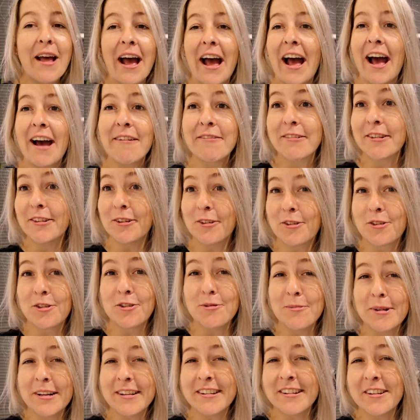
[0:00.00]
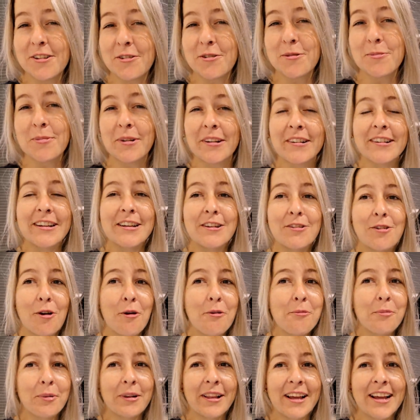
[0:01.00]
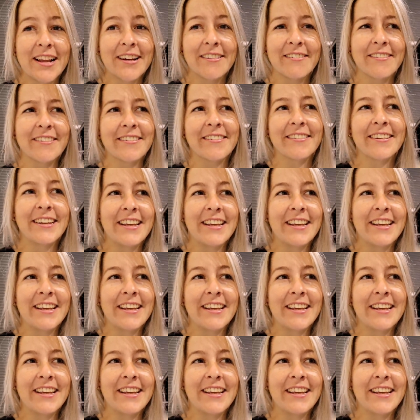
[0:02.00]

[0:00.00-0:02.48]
I haven't looked too much into it because I don't plan on